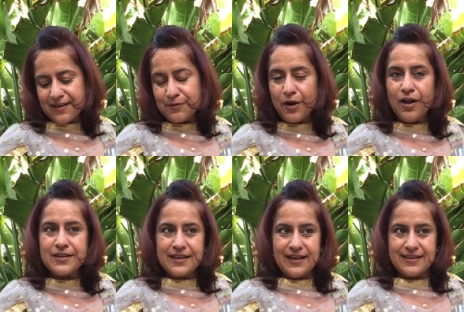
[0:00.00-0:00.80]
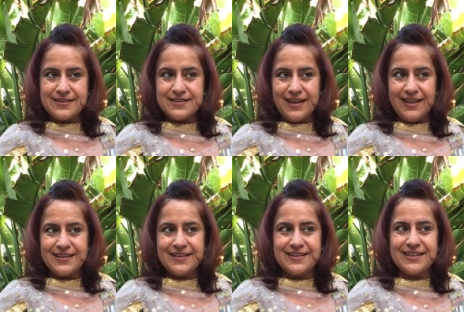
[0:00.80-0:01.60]
we're all connected
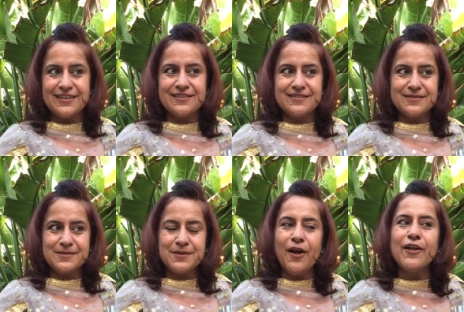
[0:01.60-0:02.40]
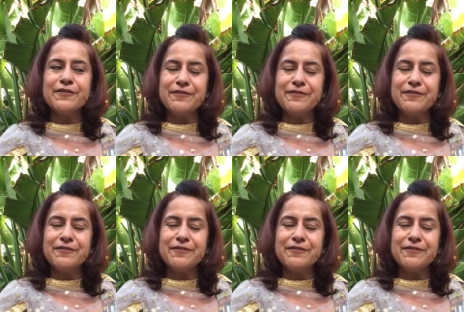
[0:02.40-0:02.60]
and that we're all